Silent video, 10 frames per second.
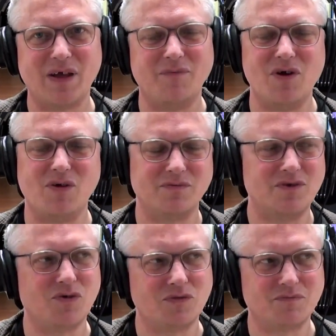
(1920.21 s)
crapping on
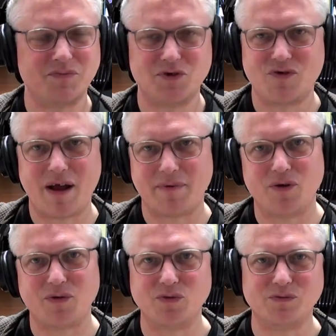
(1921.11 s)
all 70s
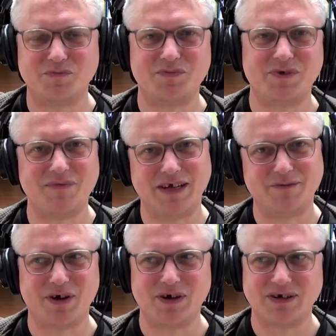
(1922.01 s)
punk, because I love so
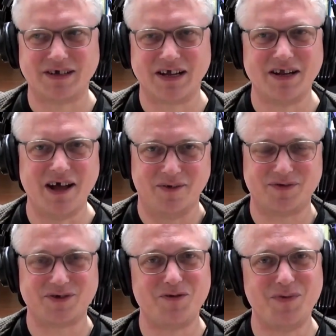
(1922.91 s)
many of the bands,
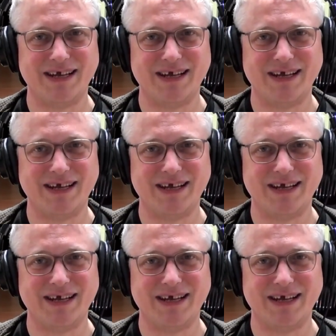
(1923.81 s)
but